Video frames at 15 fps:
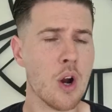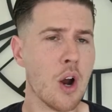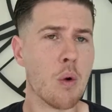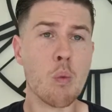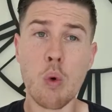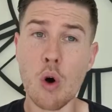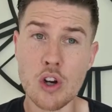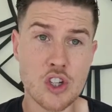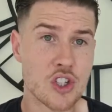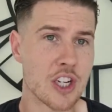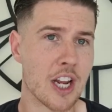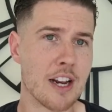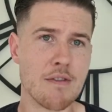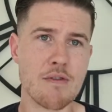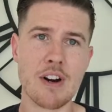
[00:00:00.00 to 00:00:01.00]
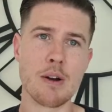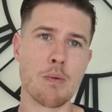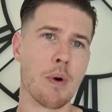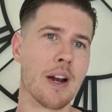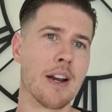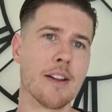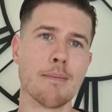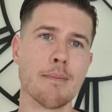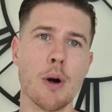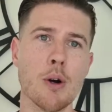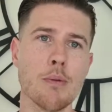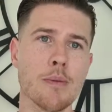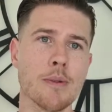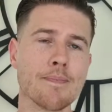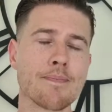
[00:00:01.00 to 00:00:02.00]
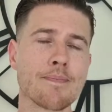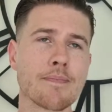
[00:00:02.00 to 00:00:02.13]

what's selling really well at the moment?